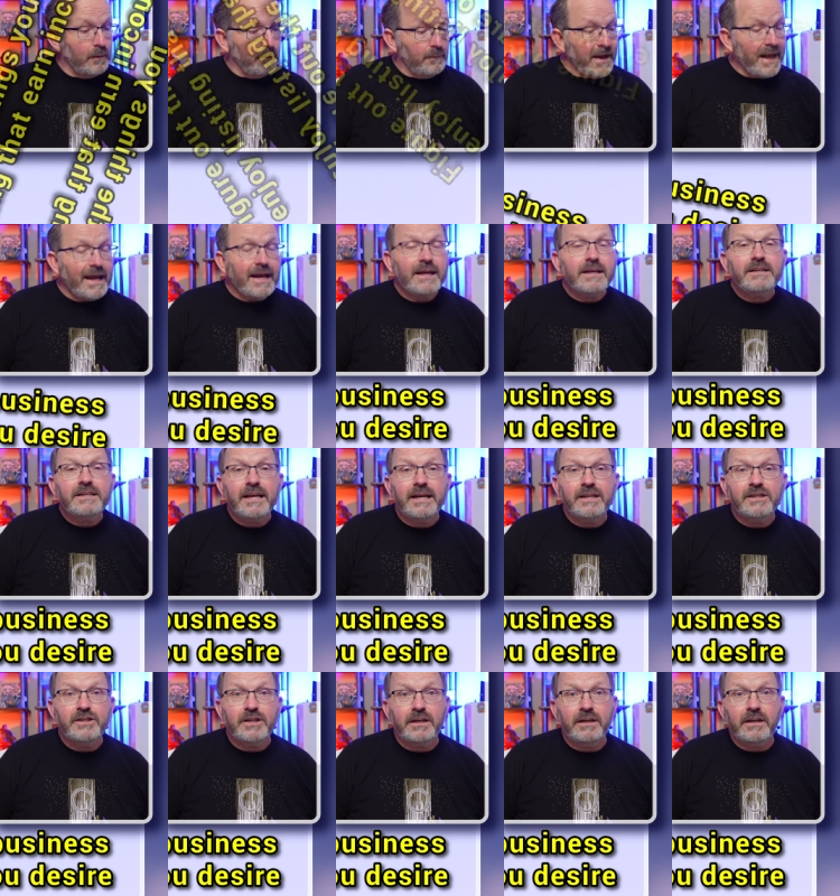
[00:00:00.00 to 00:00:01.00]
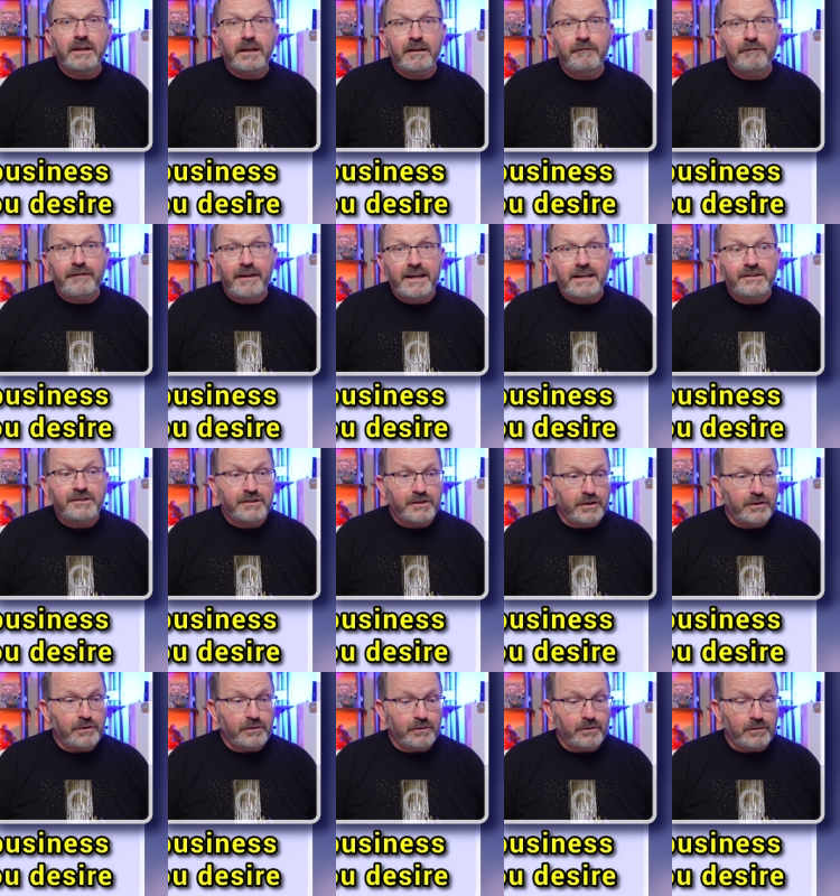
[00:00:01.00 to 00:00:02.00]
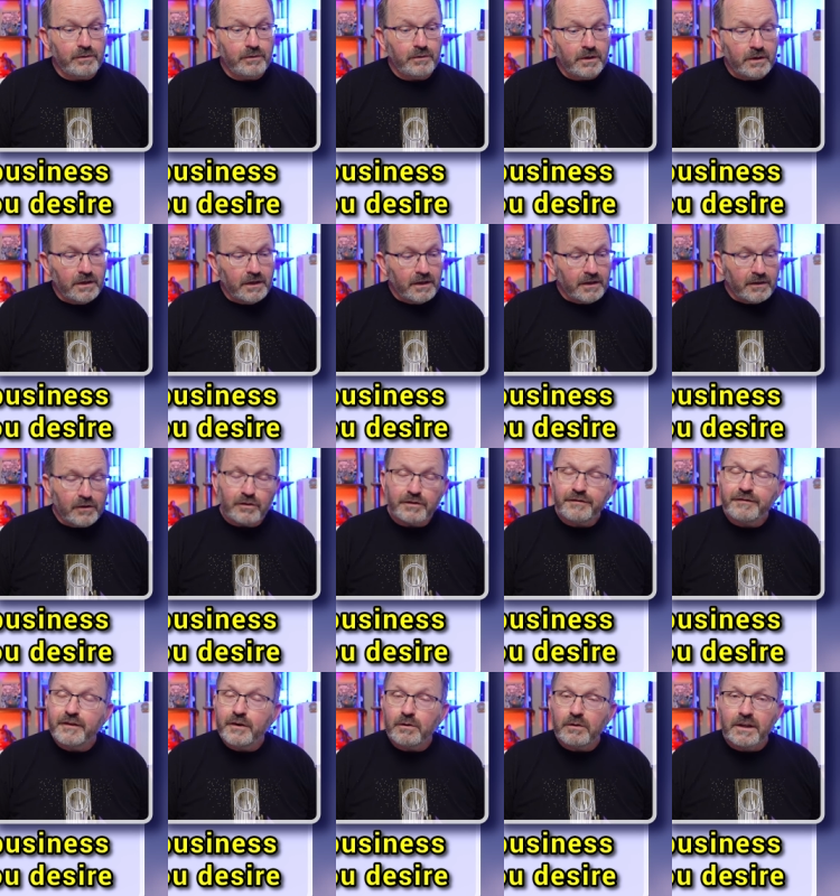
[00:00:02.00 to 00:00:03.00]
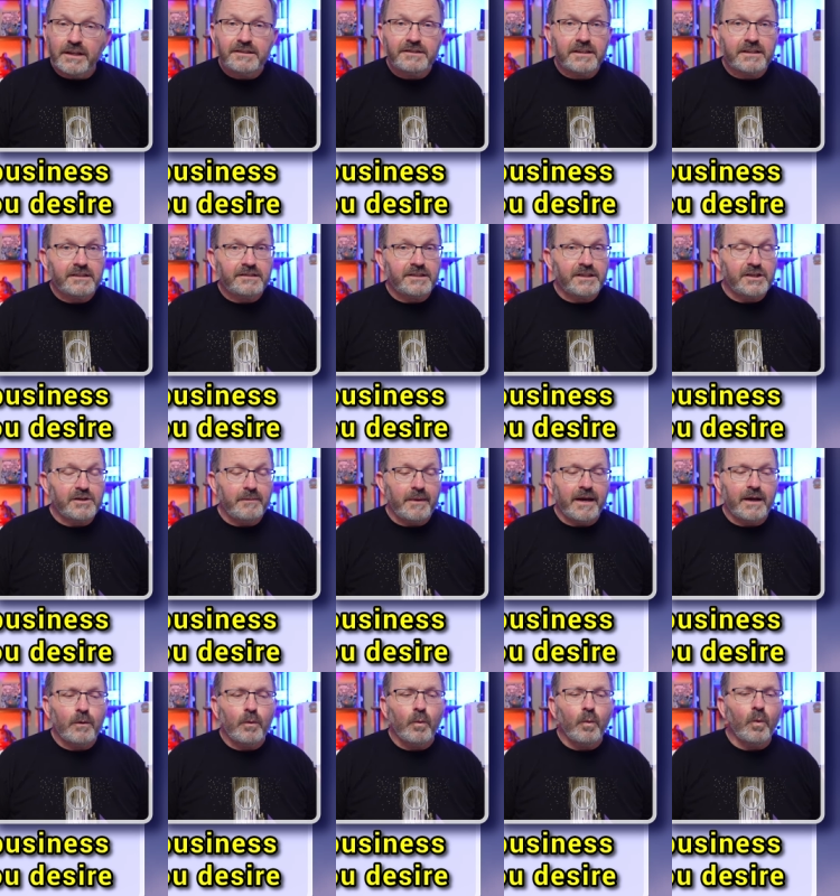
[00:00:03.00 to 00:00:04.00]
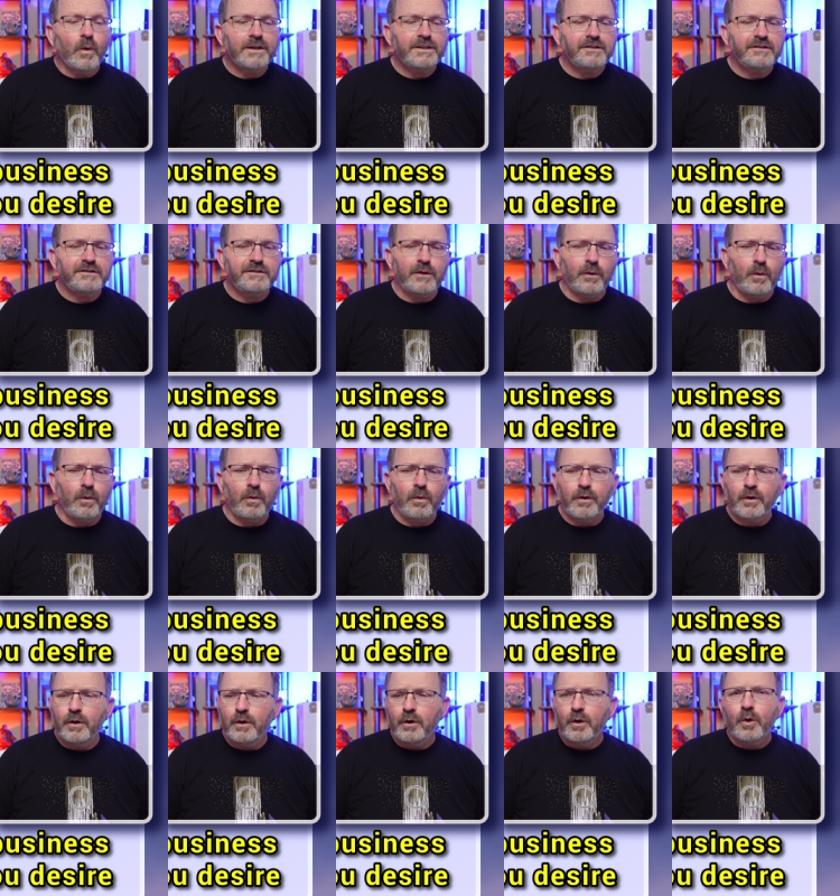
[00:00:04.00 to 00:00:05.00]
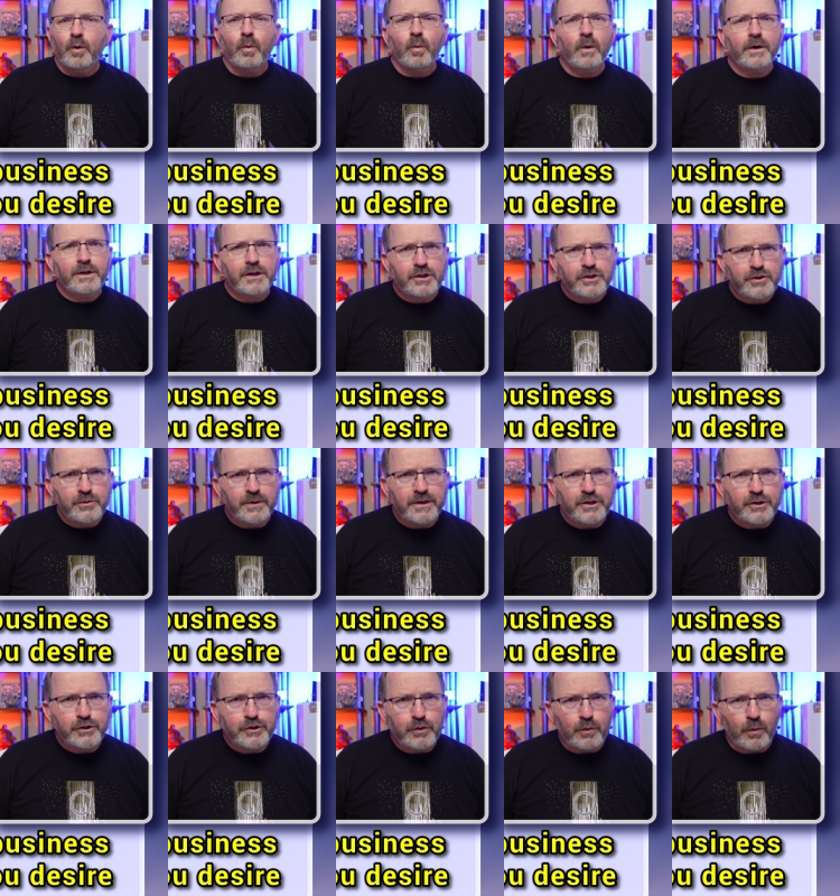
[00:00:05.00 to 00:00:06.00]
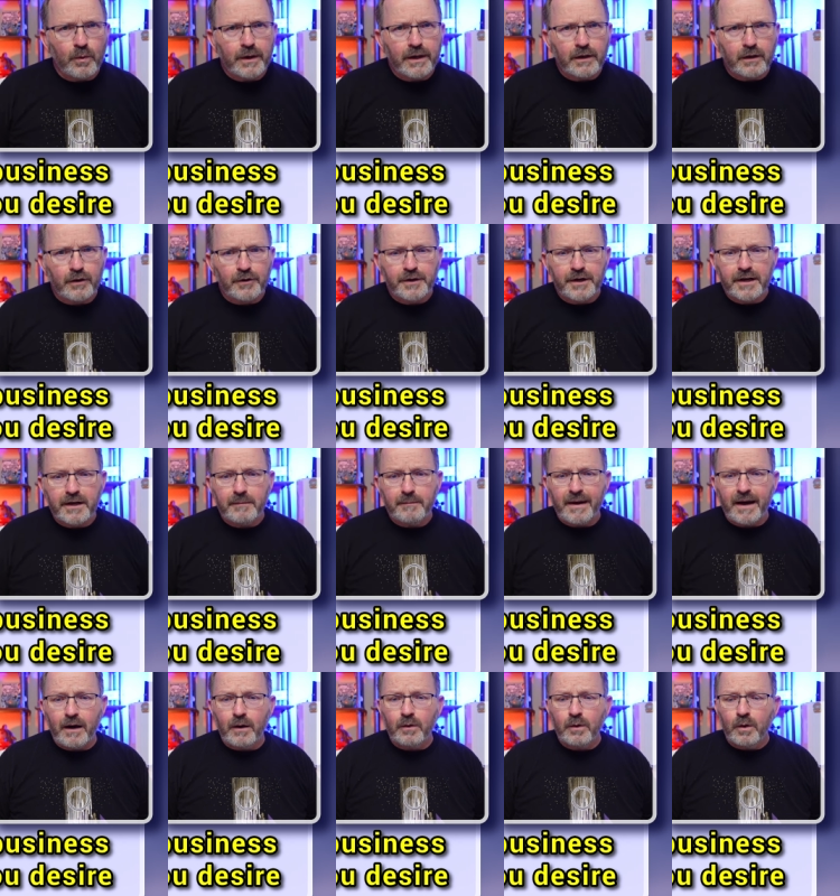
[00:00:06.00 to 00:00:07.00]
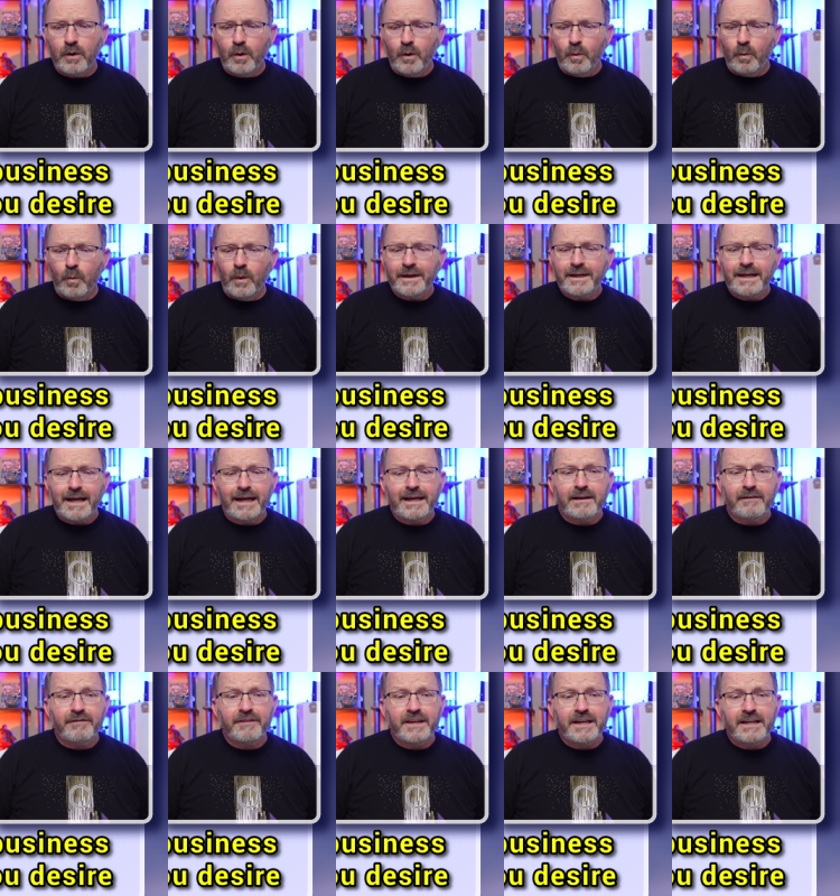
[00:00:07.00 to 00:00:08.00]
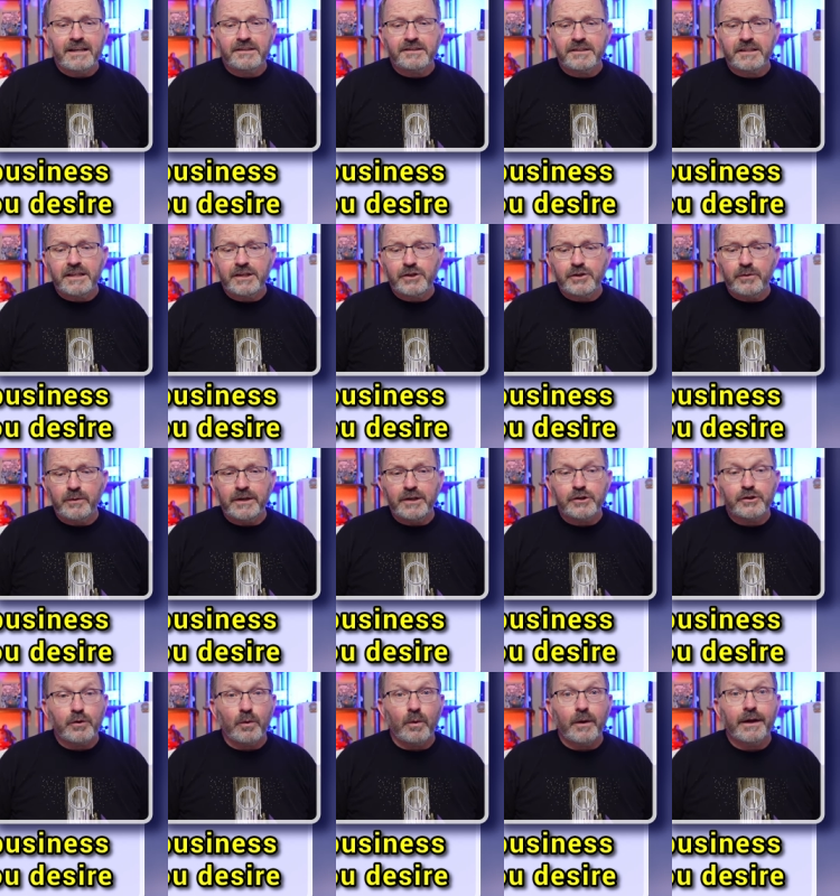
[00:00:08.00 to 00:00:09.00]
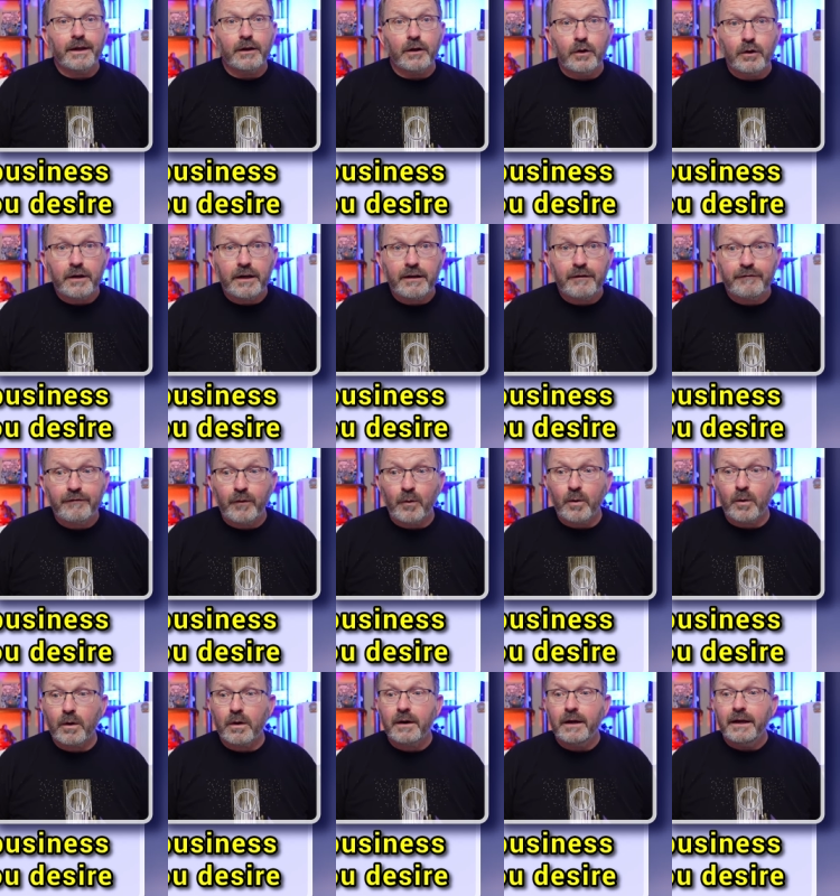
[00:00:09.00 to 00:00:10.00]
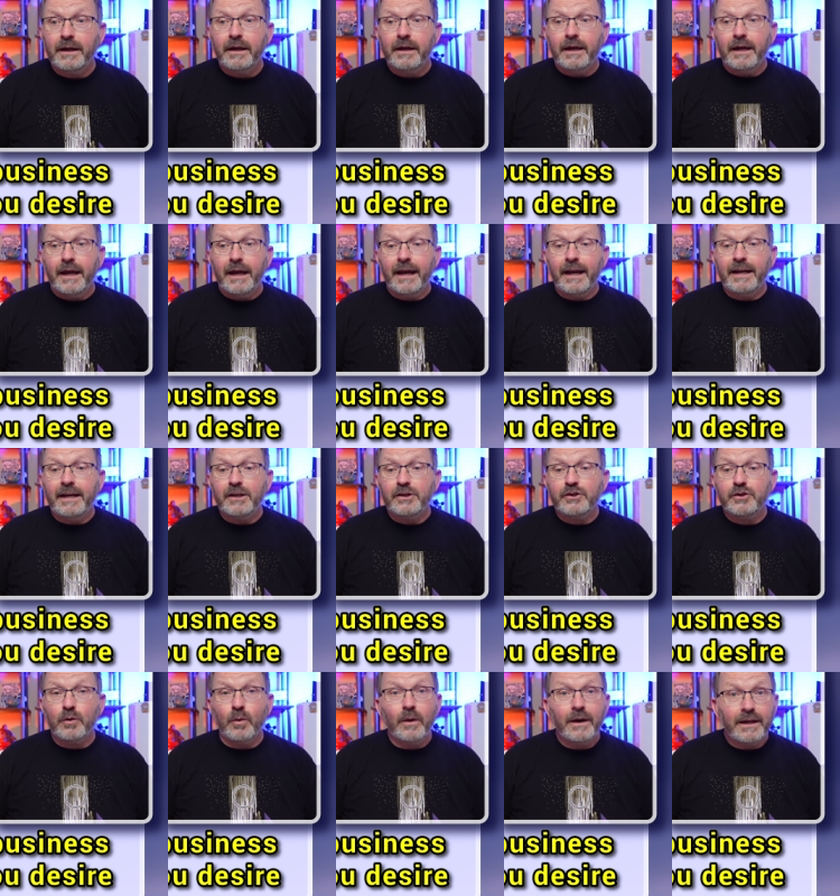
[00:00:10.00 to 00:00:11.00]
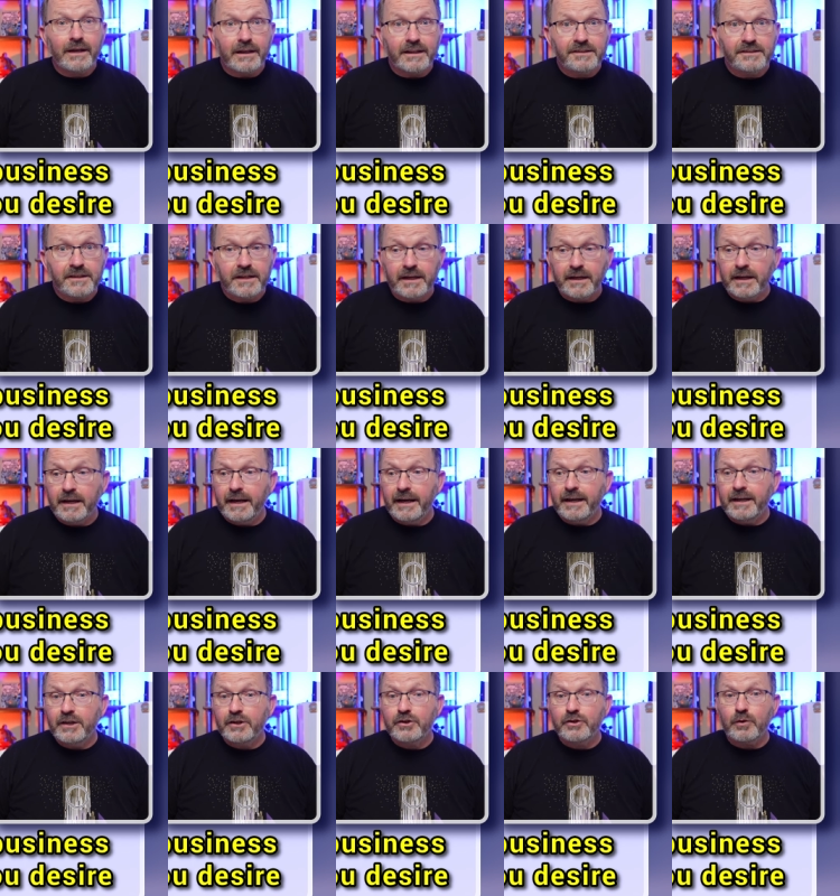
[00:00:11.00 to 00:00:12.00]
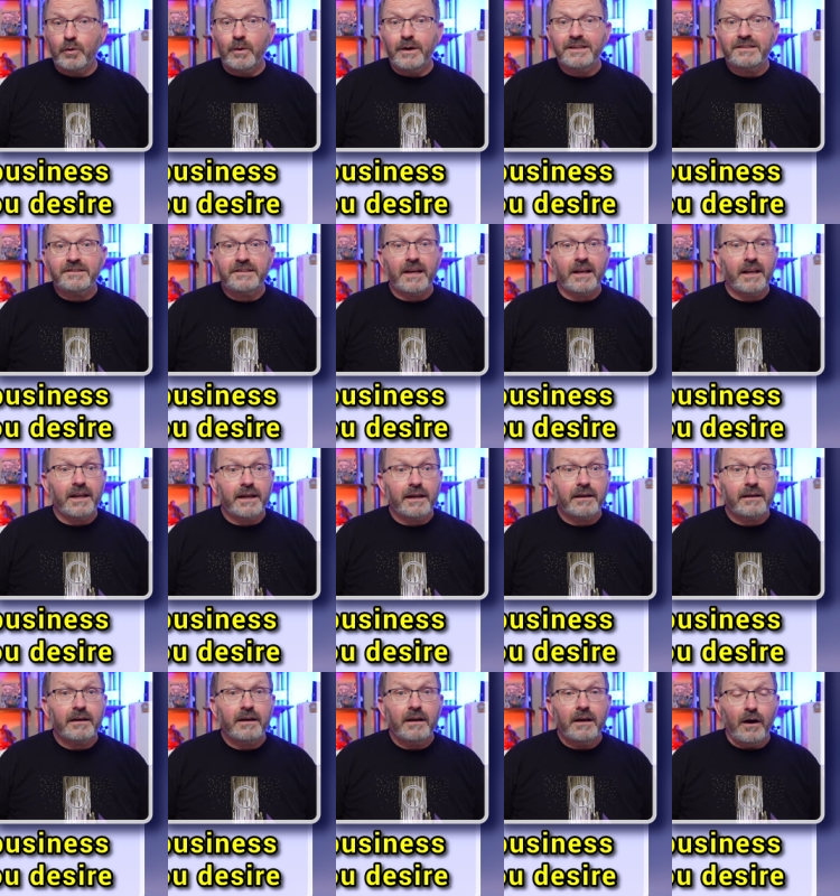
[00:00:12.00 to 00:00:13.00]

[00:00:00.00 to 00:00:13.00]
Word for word: Pay attention in phase two, those few listings that you made. What sold? What did you enjoy learning about? What kind of things did you enjoy looking for and enjoy listing and enjoy selling